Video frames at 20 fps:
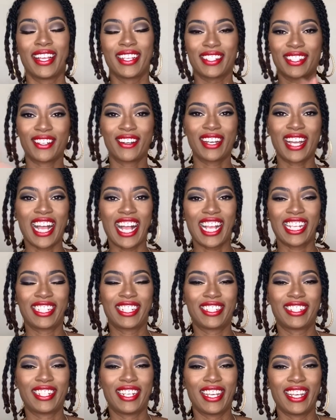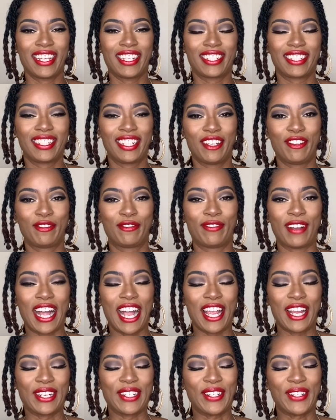So guys, this is the
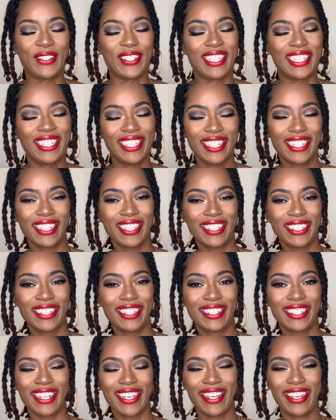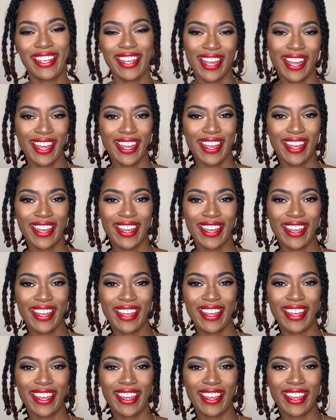final look.
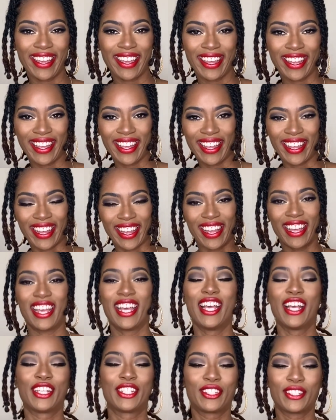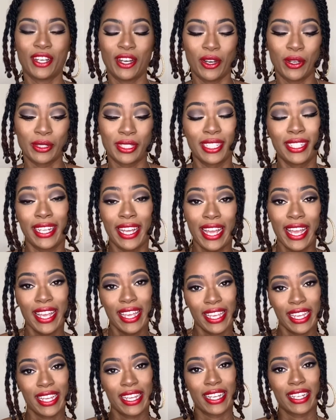Yay! So today
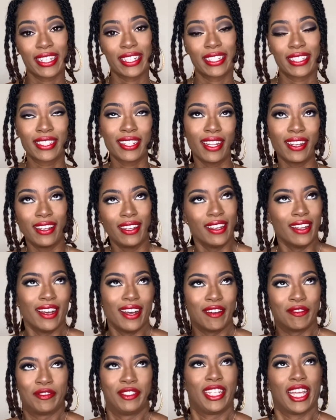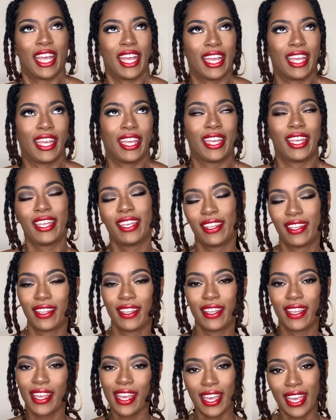is love day,
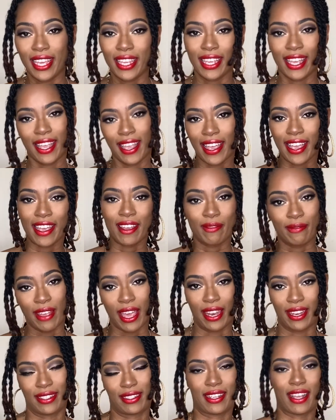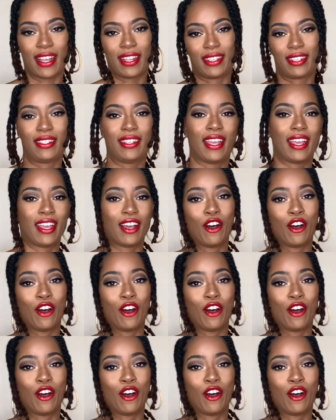aka Valentine's Day.